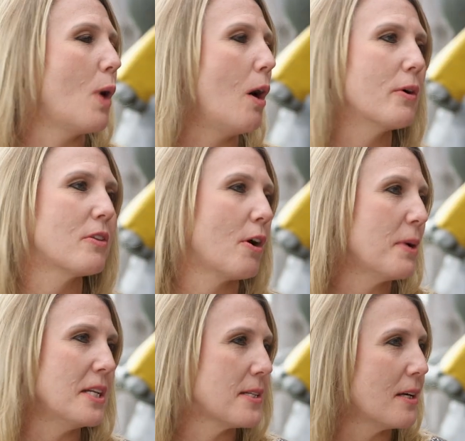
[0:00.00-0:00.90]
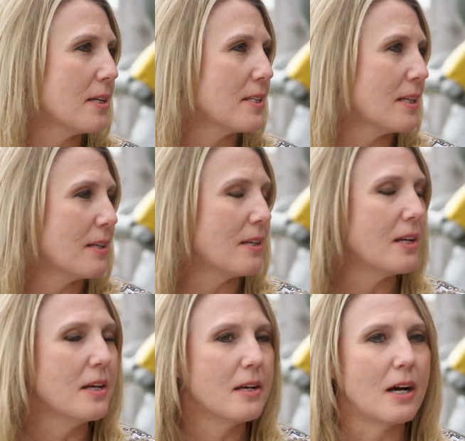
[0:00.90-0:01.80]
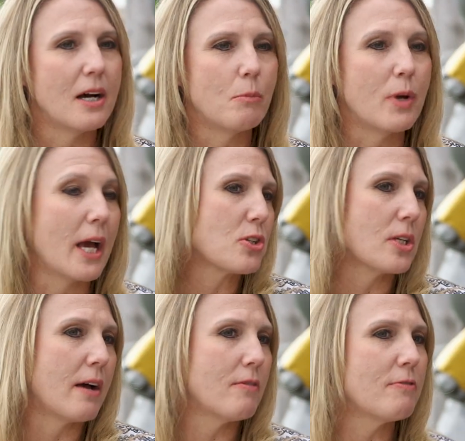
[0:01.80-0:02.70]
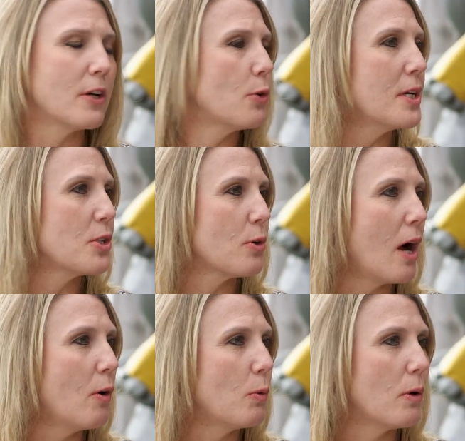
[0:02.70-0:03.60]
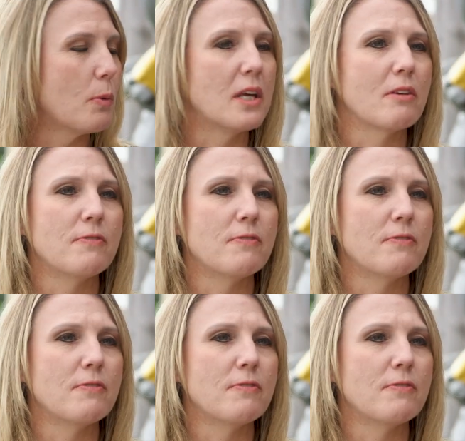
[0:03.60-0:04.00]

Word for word: well with our pizzas, and um, we actually have a fundraiser out where we give